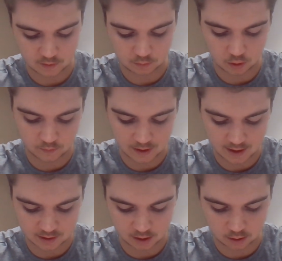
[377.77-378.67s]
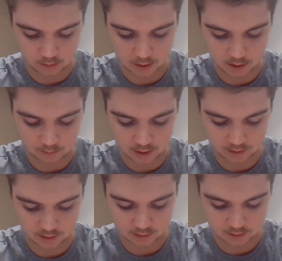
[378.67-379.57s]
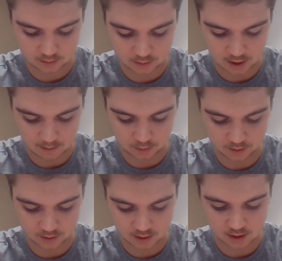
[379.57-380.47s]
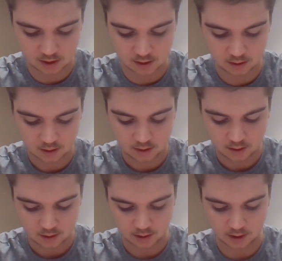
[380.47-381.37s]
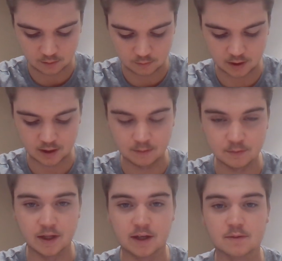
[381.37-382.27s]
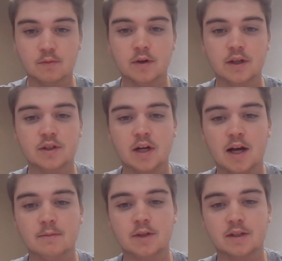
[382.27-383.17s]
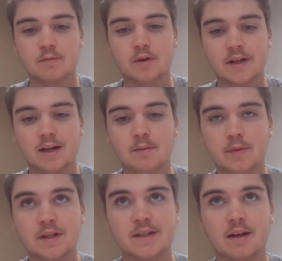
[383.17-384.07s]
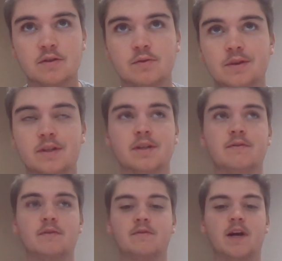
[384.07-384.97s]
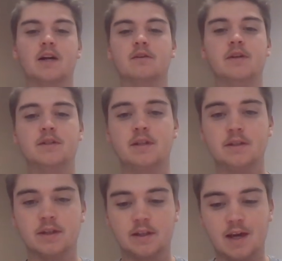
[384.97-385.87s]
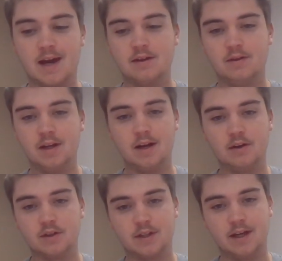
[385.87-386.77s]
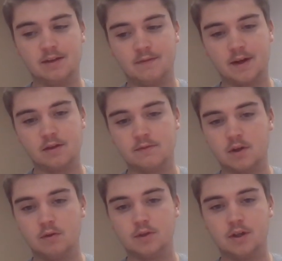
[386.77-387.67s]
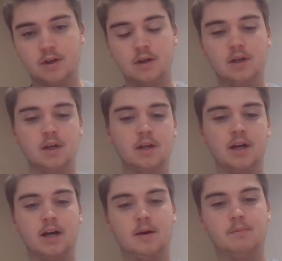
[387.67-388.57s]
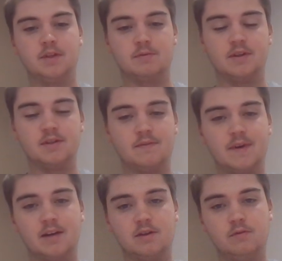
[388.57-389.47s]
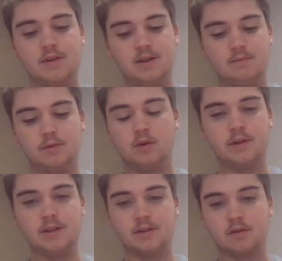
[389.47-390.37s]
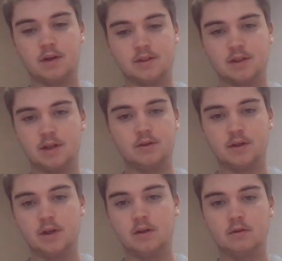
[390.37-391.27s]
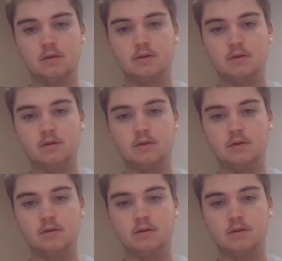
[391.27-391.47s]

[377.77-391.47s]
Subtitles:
The role of the HR department in this chapter is key when it comes to exporting jobs, exporting companies, outsourcing different factories, things like that. You need to understand the value of culture as well as the value in the employees across the country.